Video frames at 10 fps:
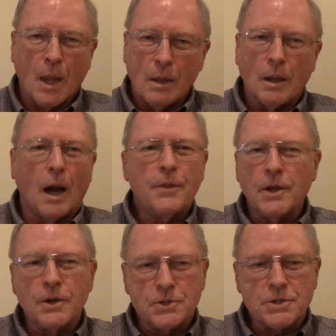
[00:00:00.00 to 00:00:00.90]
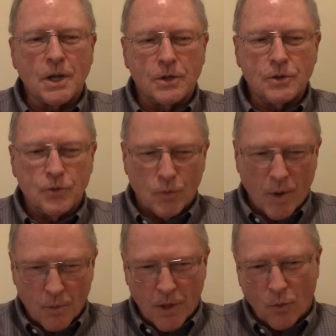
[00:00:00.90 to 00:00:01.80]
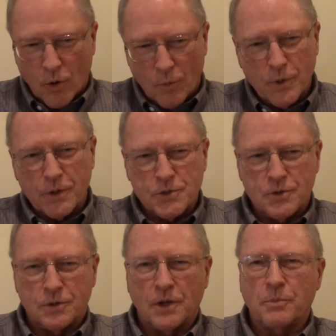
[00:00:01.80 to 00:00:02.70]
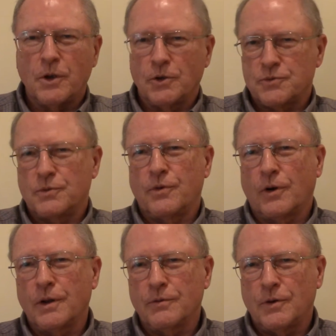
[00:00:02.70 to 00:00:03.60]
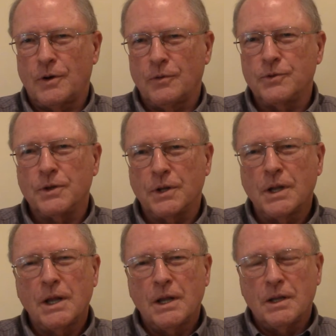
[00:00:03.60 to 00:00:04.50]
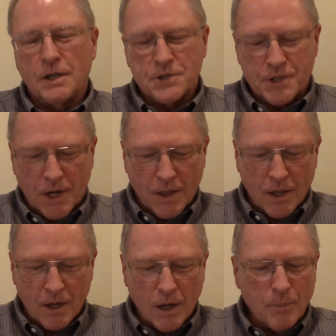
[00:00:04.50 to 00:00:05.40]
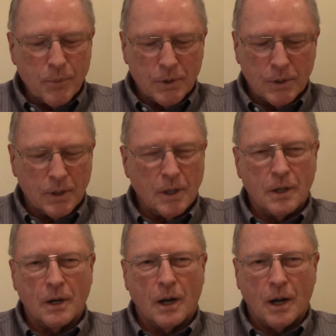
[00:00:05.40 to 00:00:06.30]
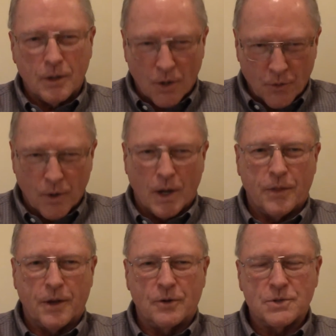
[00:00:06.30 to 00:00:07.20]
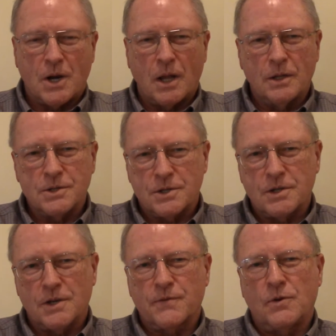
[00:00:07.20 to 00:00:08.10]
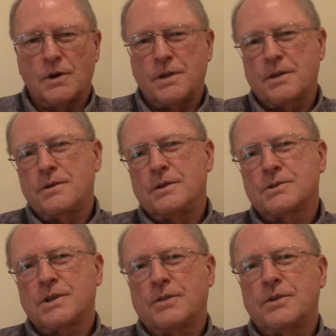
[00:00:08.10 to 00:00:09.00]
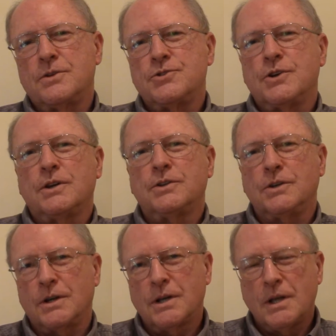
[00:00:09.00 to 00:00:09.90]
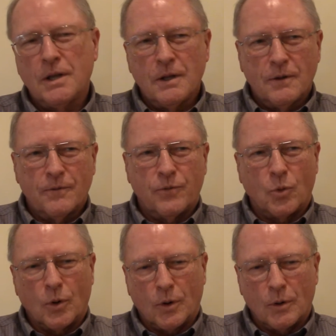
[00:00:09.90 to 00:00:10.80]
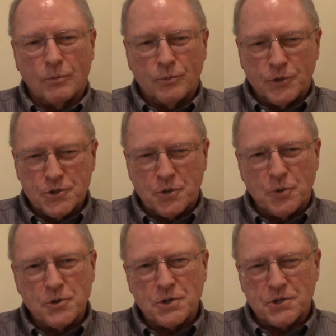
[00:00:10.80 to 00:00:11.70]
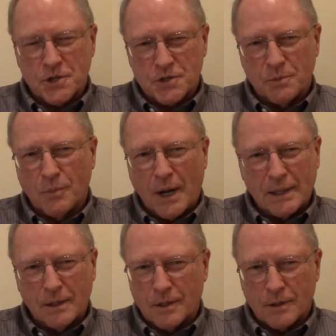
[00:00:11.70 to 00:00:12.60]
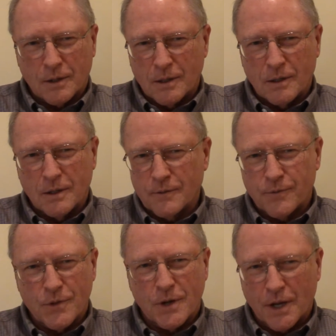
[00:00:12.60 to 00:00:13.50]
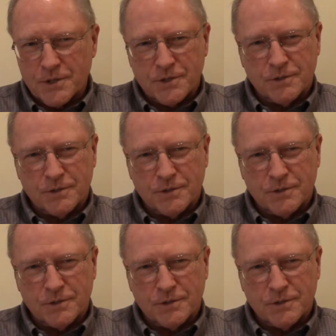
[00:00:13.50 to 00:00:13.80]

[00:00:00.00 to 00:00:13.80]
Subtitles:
Yeah, I think it's, and you remember that well because you and Dick Males were very involved in setting that up, and I agree. I think it was highly successful. I think it set the agenda for distribution system modeling for the next